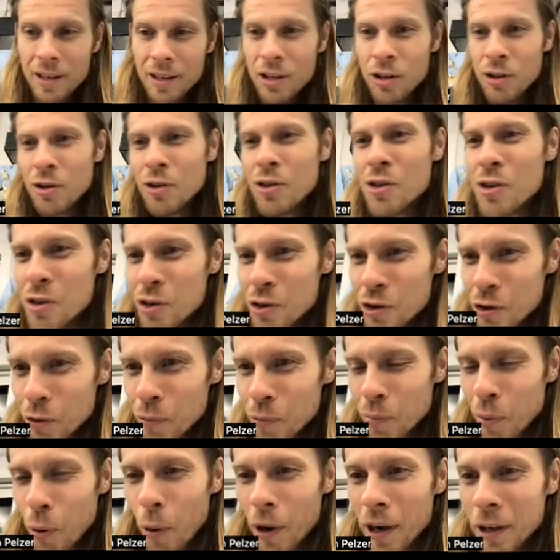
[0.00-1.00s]
You can do
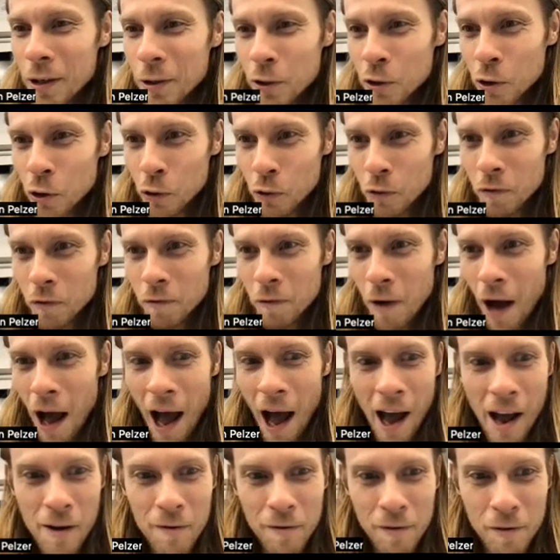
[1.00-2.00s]

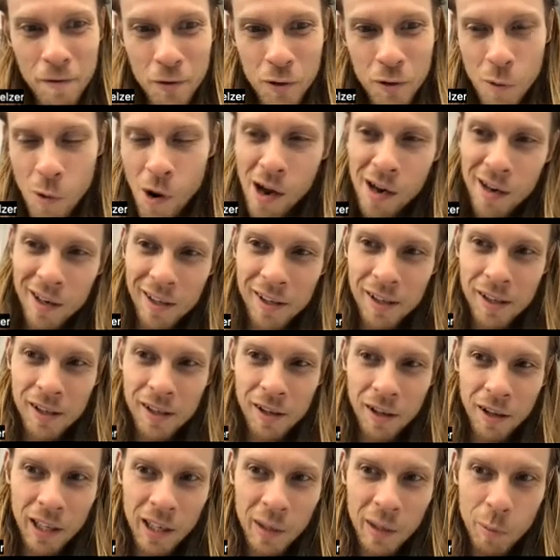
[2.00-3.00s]
0.25 if you want, because
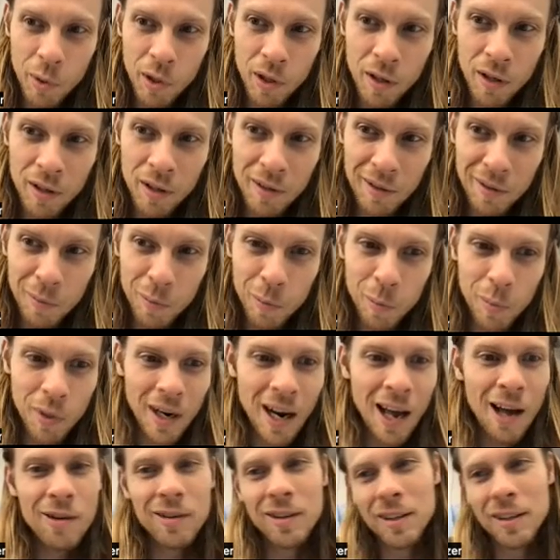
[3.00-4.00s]
it's a leap year,
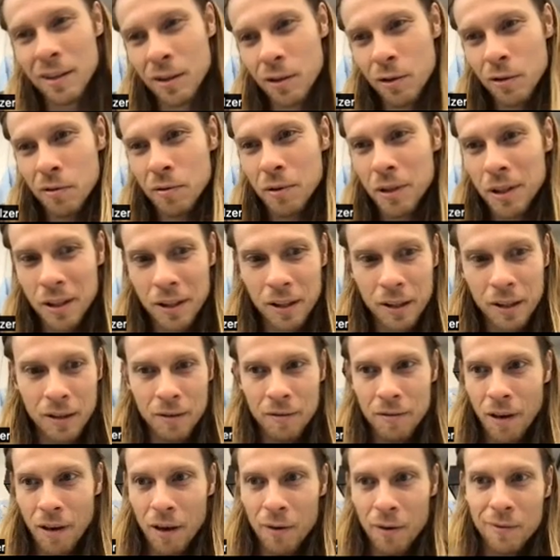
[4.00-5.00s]
but I'll just do
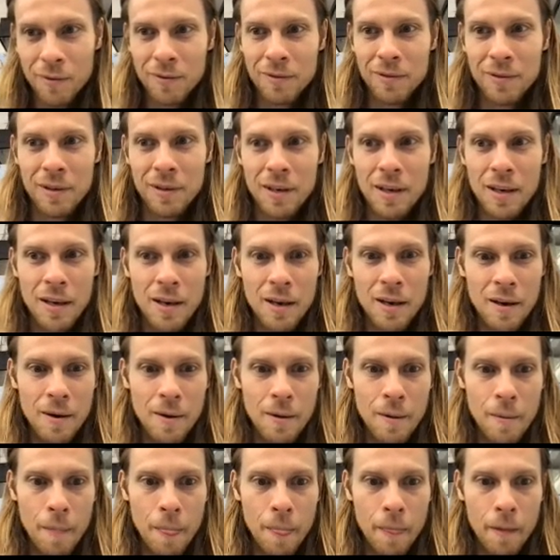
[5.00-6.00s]
365
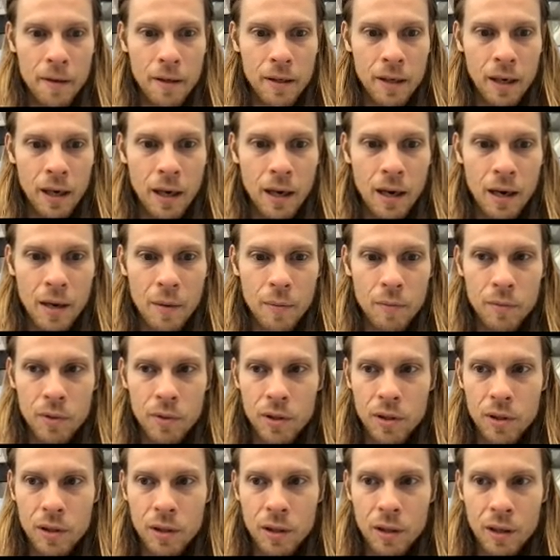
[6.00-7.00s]

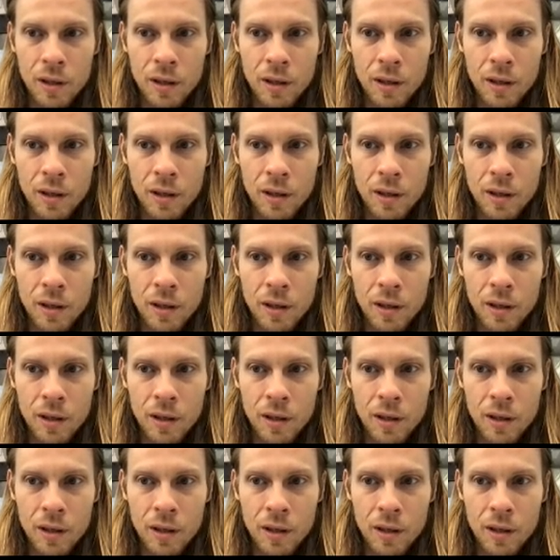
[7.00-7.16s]
times